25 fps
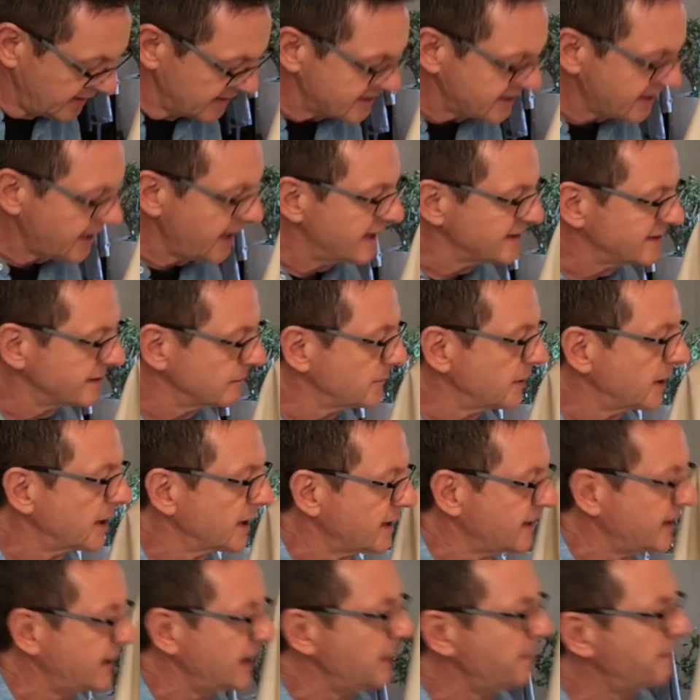this case, I'm going
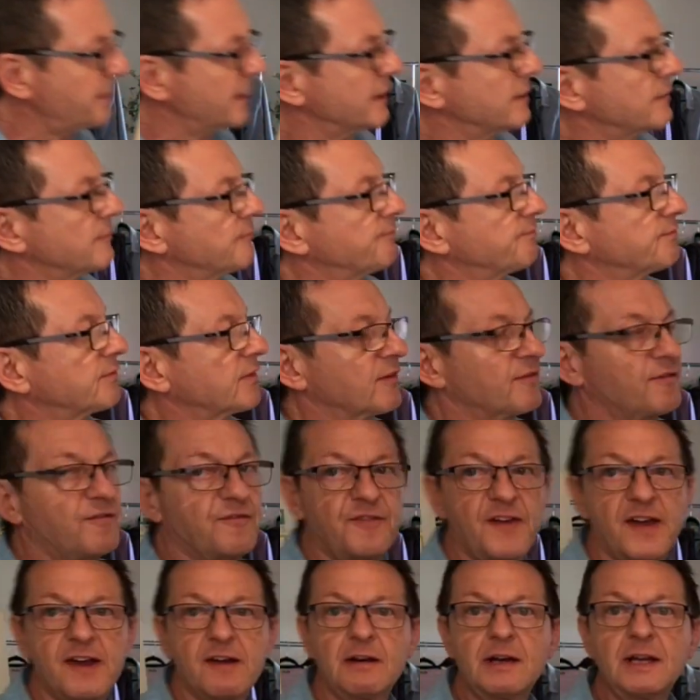to keep it
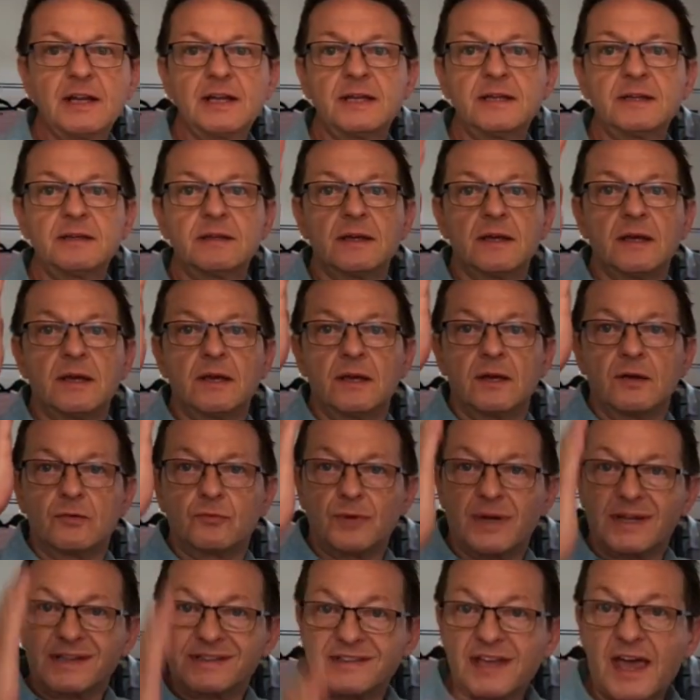fairly
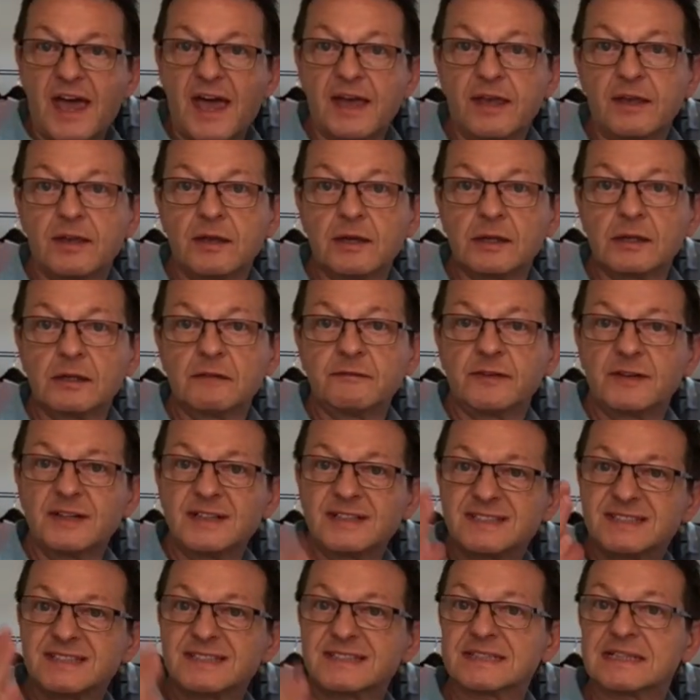rectangular, very
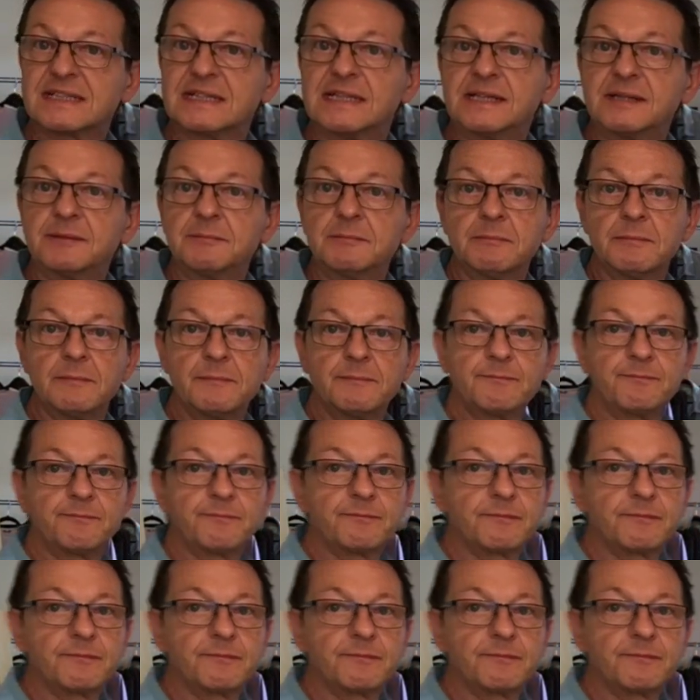slim.